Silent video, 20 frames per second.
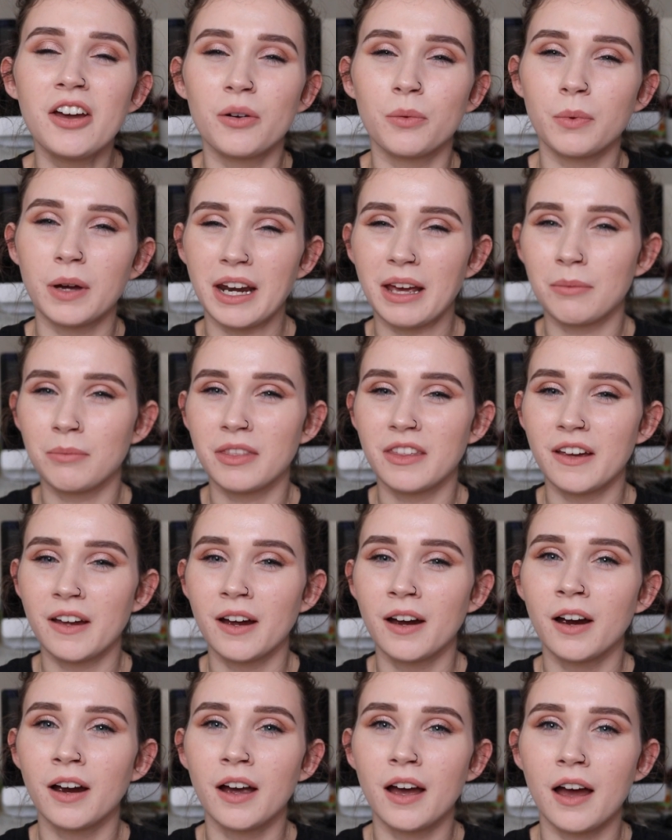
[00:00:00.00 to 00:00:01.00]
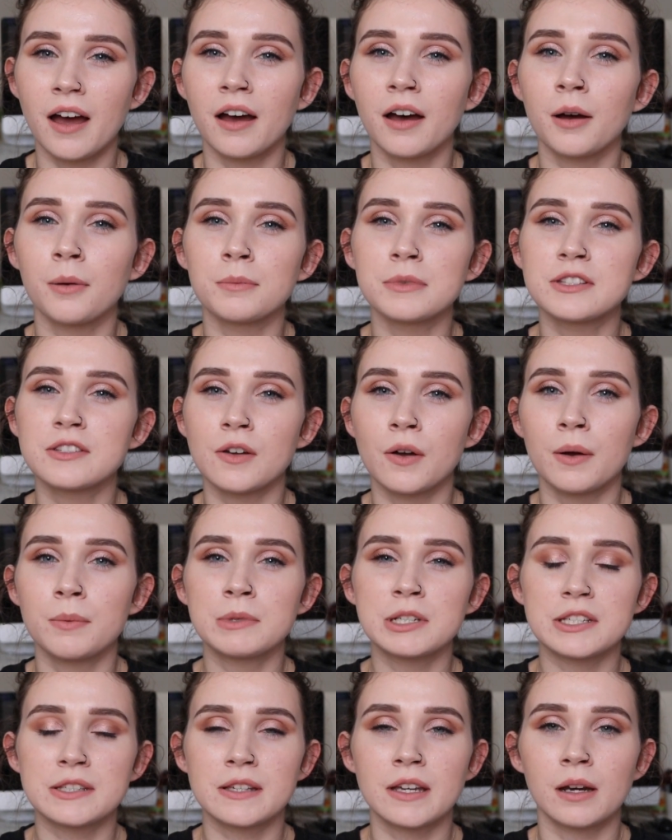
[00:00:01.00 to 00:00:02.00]
when I'm there, so I'm
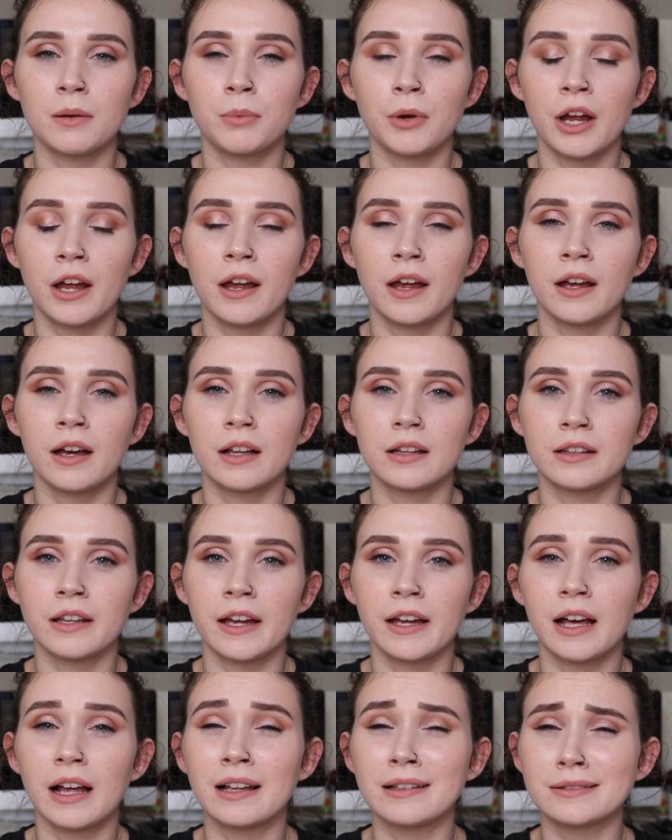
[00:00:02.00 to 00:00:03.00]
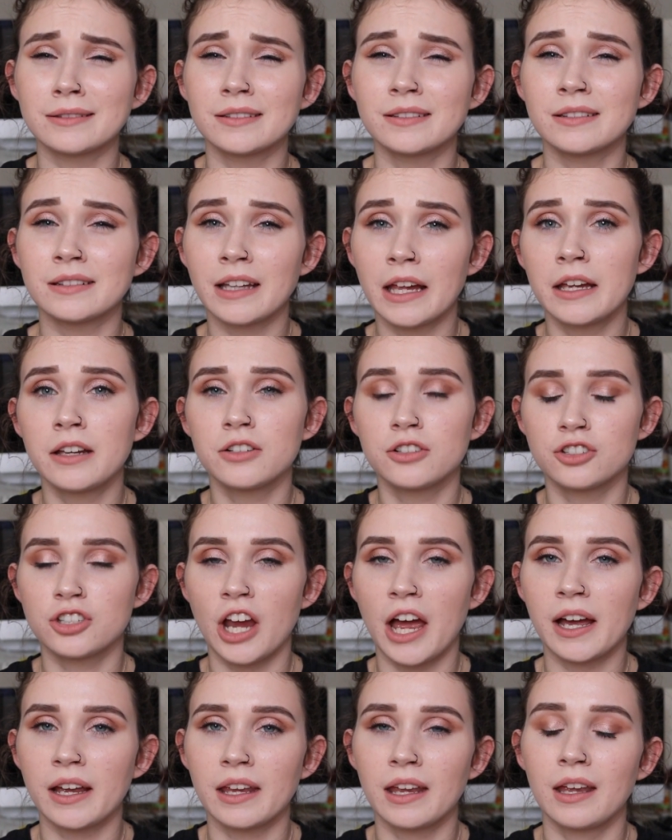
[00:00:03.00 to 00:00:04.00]
just gonna bring like a light
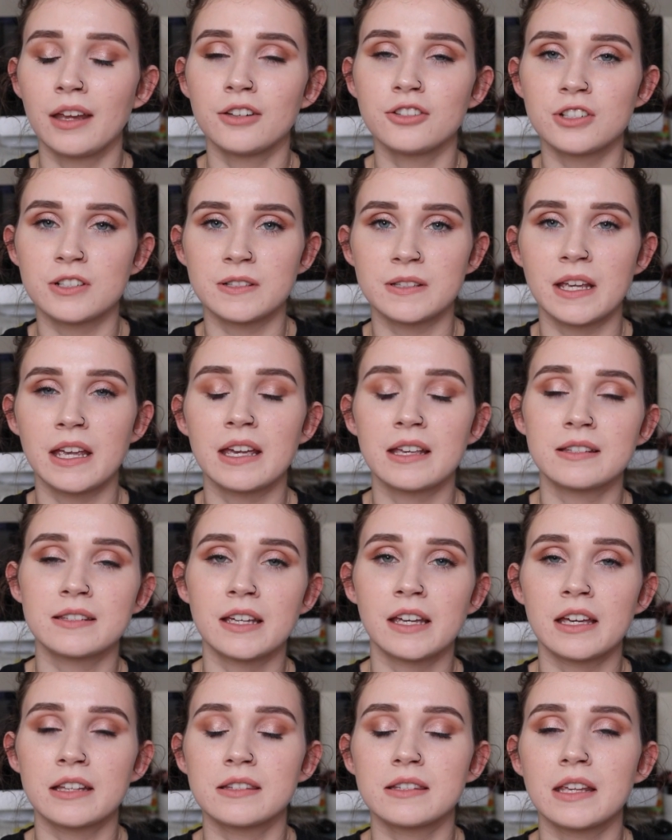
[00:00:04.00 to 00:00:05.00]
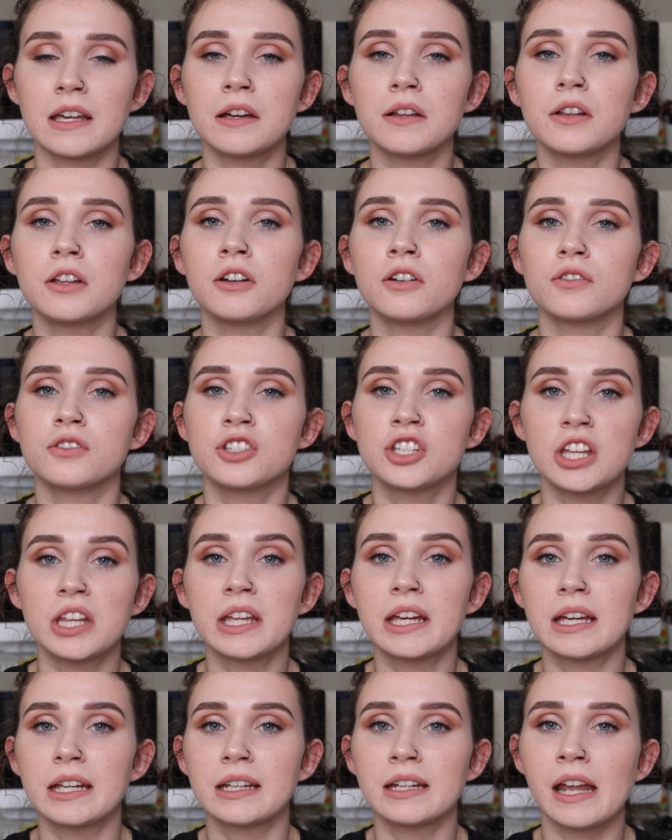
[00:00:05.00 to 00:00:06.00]
jacket just in case it gets like a little
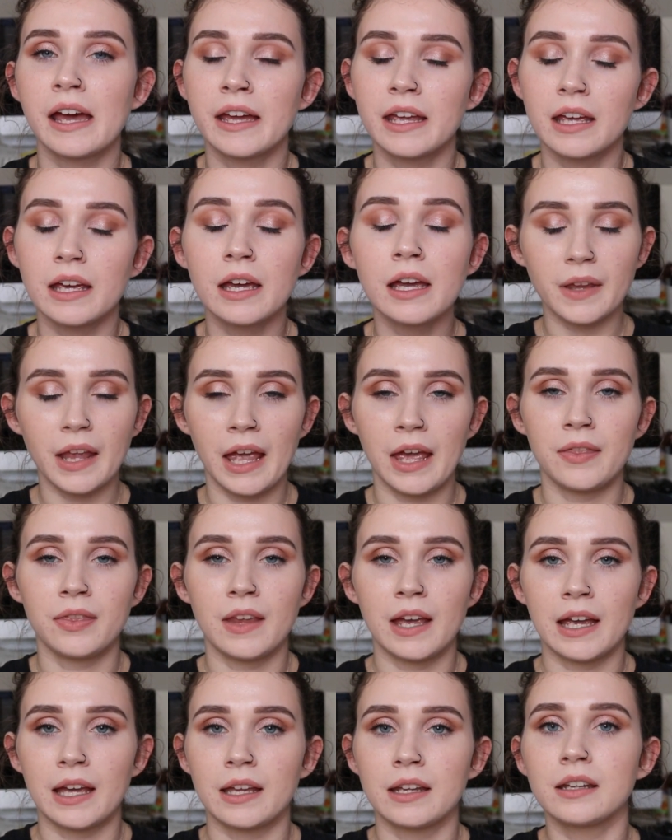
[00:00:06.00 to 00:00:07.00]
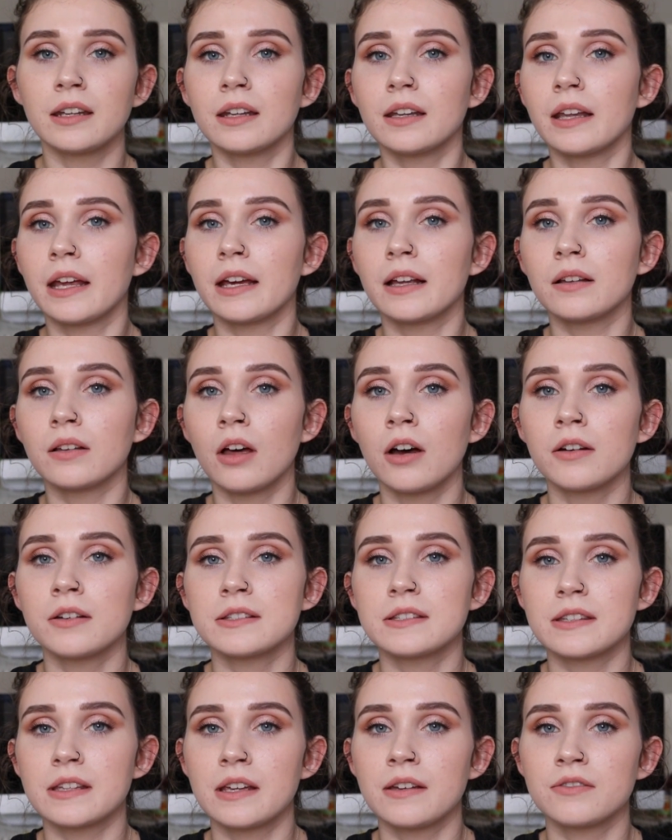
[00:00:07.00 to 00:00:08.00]
chilly at night, and then like long
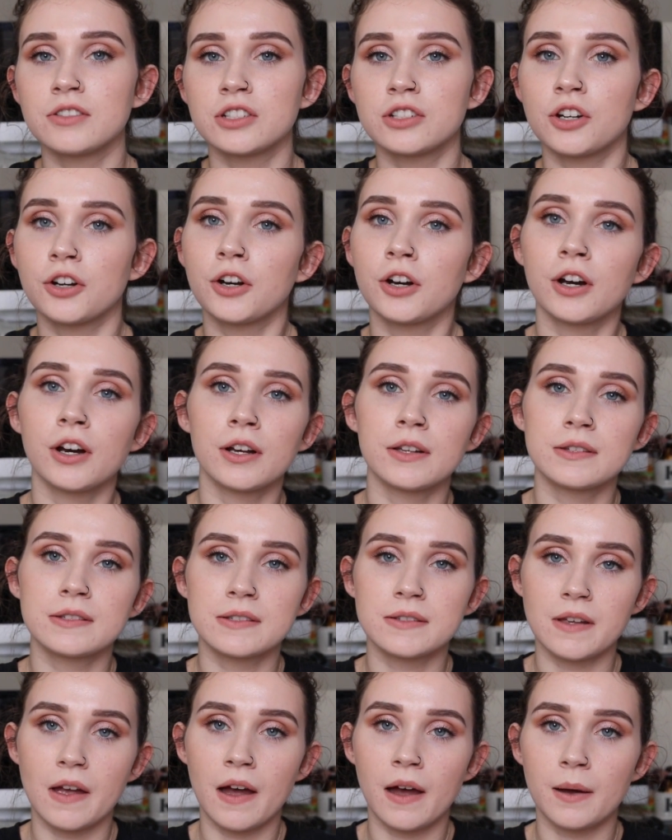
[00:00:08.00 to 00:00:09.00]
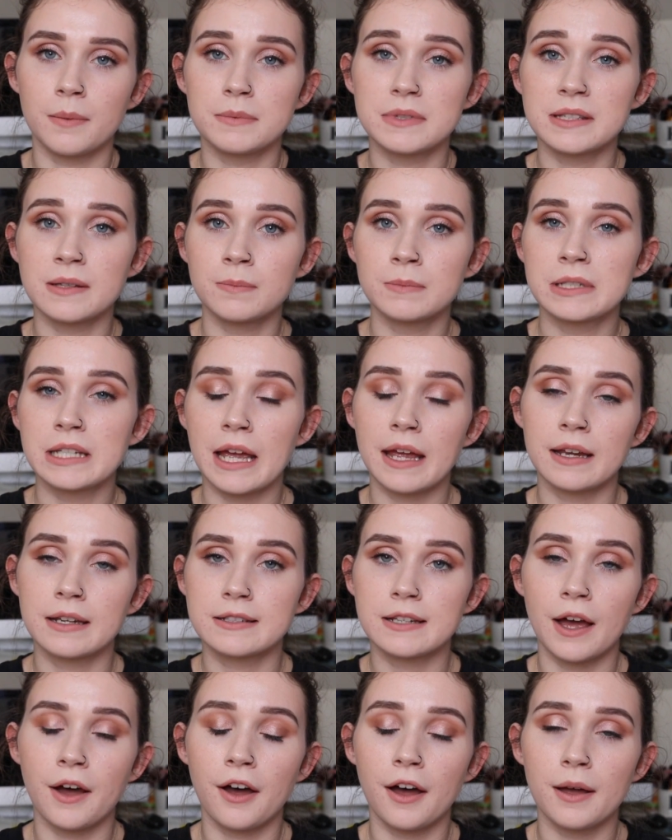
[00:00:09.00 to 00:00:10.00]
sleeve shirts, some tank
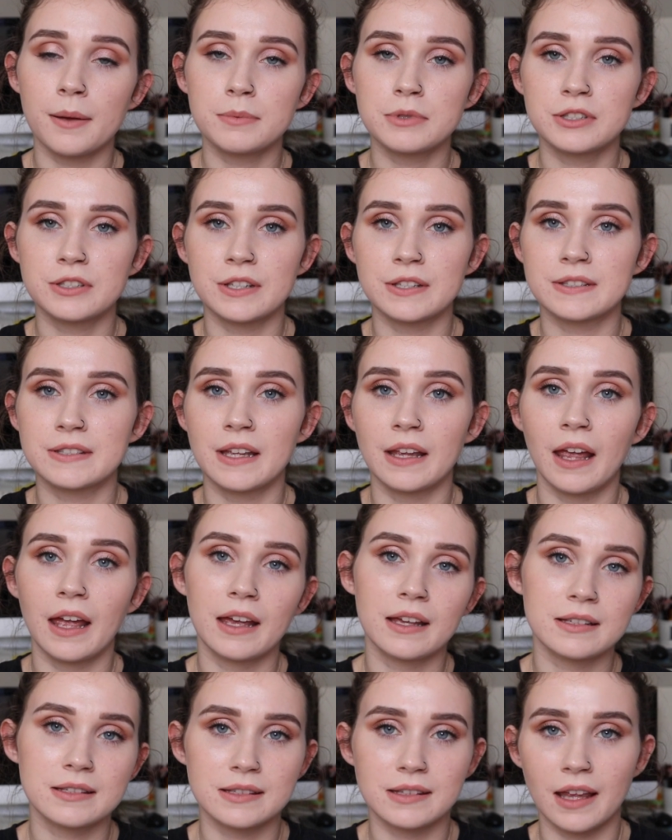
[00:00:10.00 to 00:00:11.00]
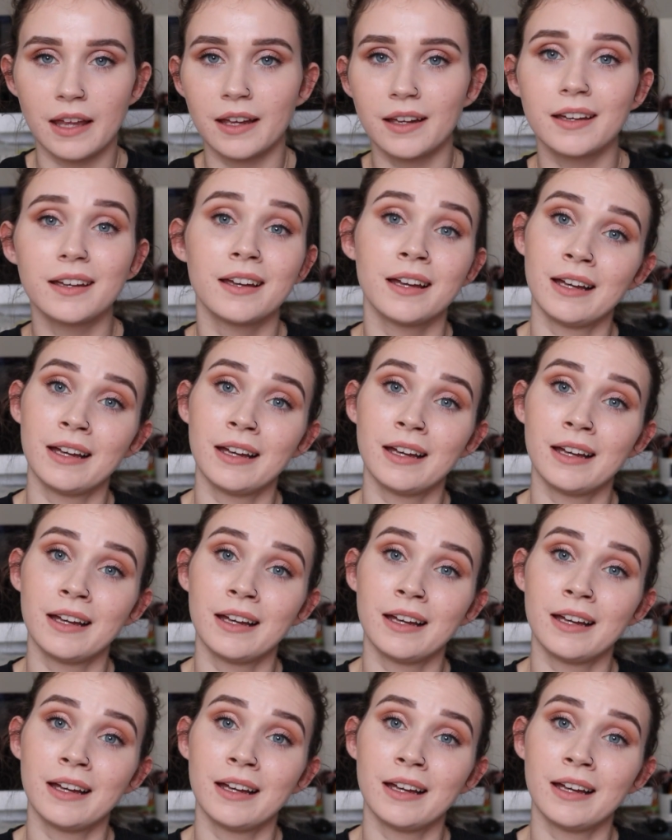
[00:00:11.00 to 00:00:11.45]
tops just in case like,